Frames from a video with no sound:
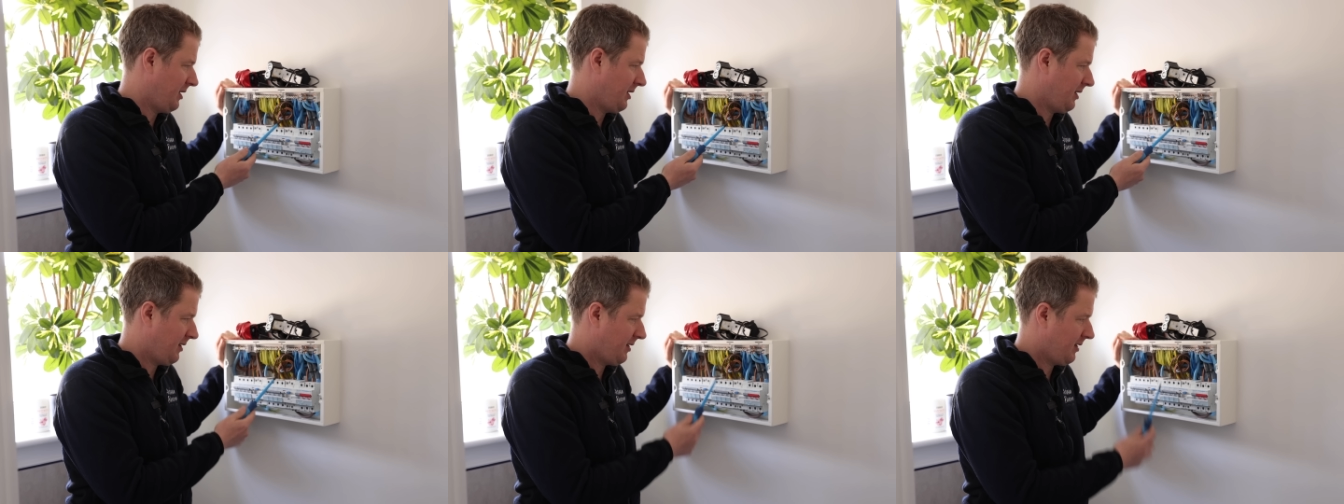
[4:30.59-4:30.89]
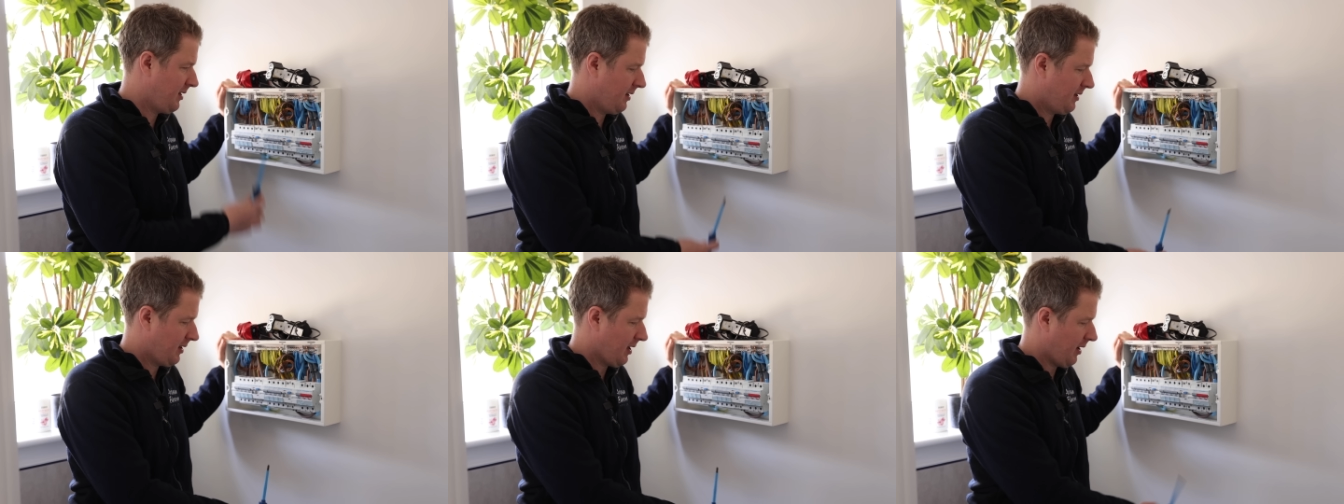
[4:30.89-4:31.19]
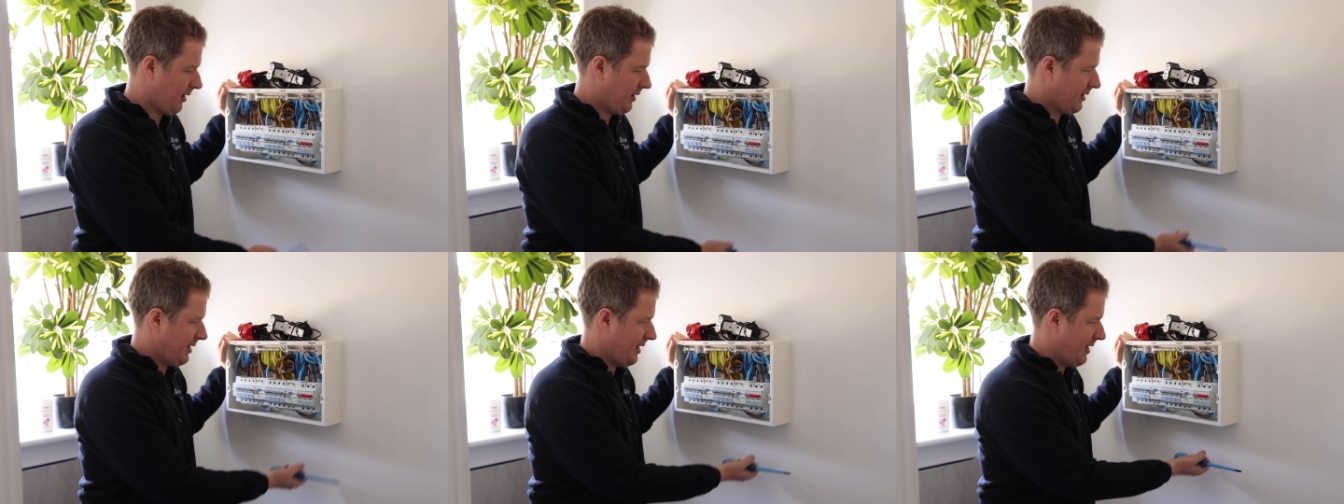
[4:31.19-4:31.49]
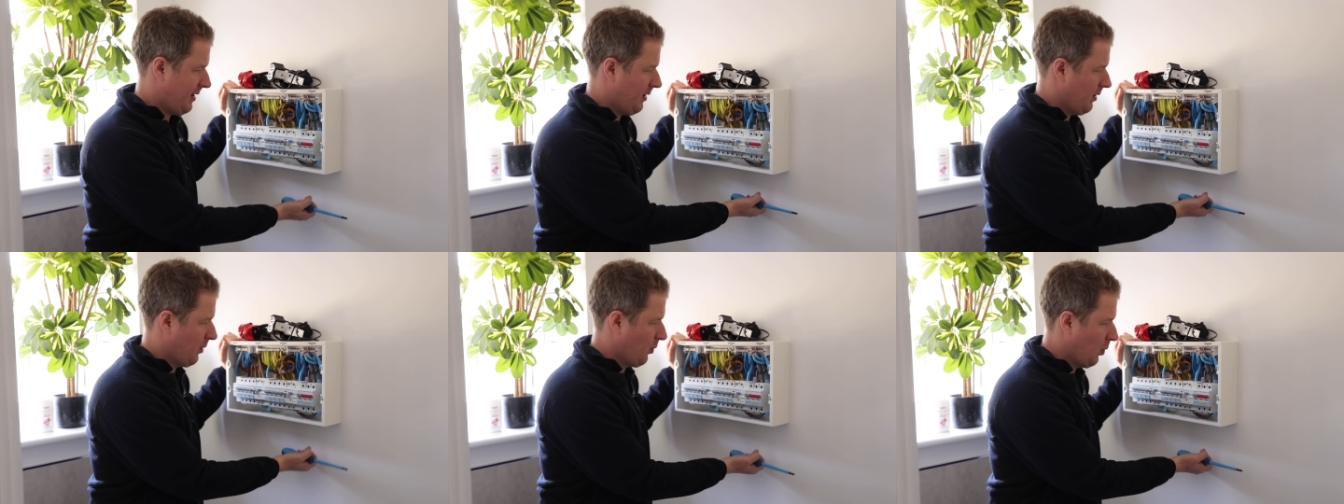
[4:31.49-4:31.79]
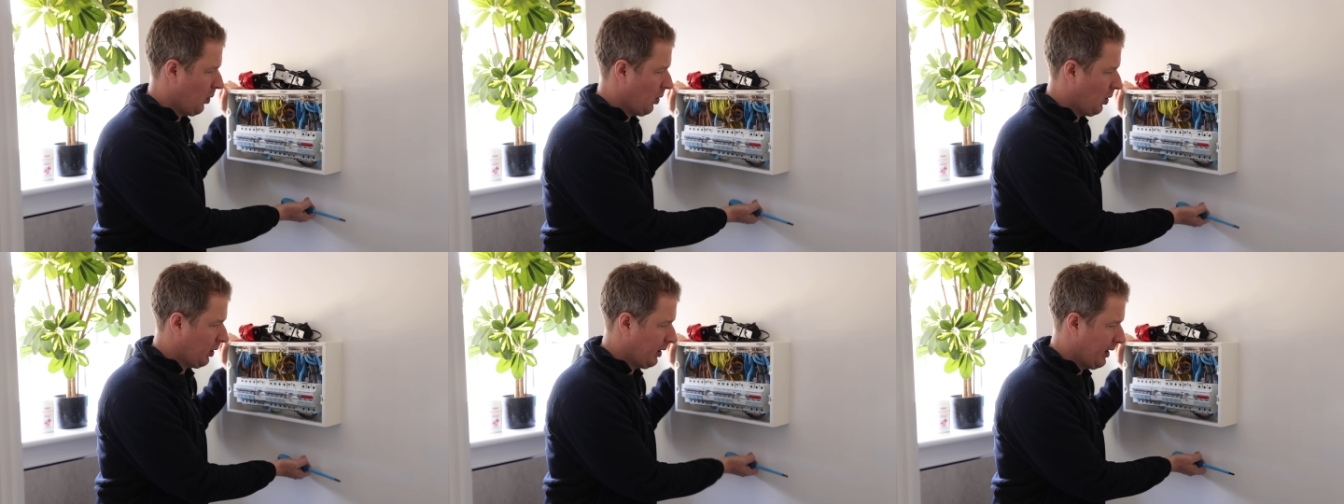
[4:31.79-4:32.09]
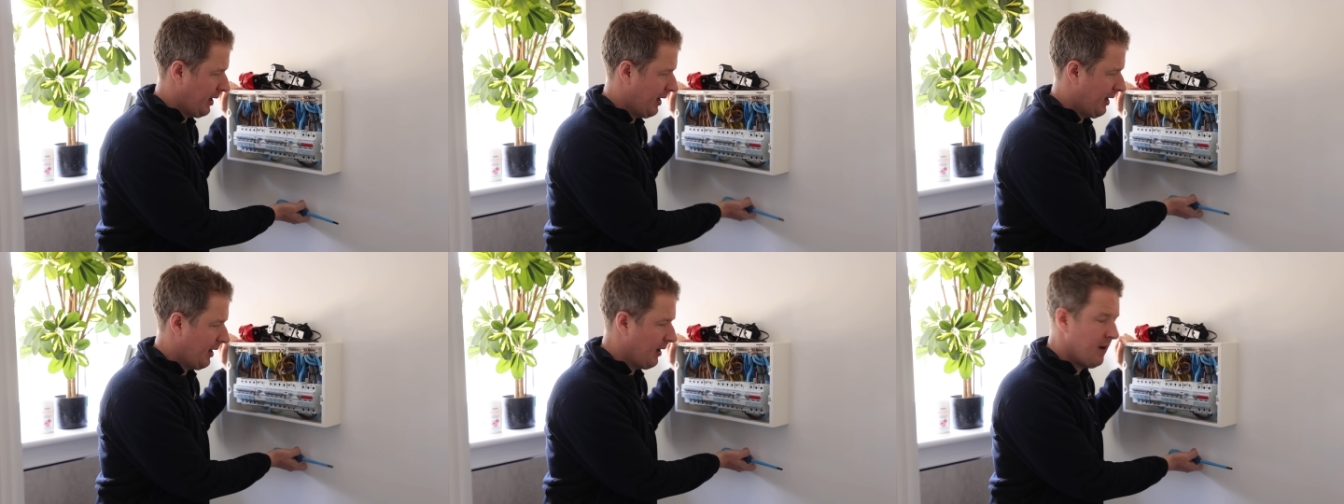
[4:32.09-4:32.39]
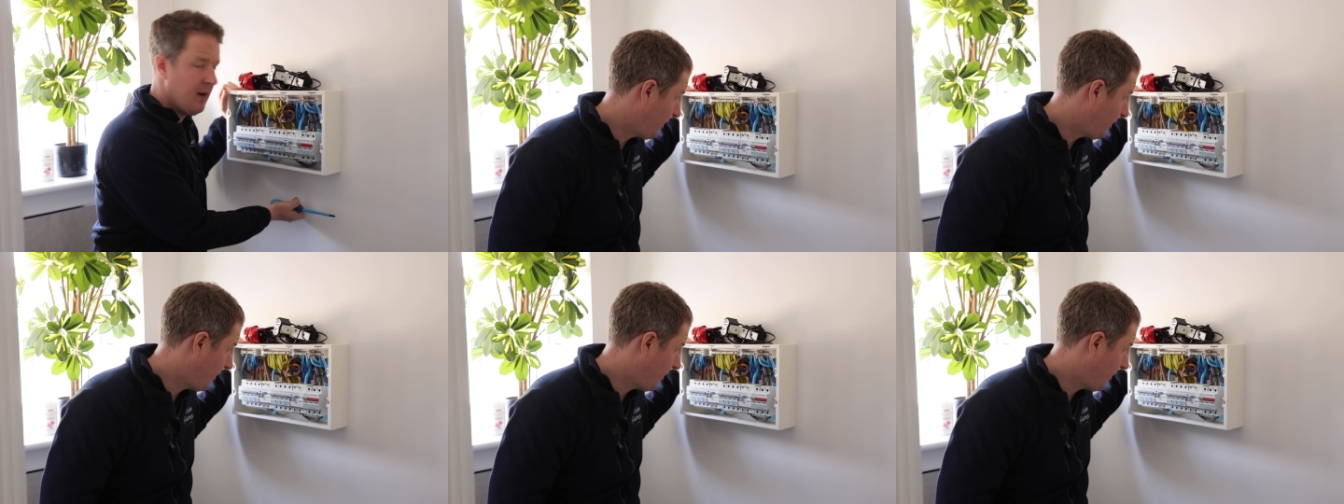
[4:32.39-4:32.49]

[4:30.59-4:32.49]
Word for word: just tucked it in the wall here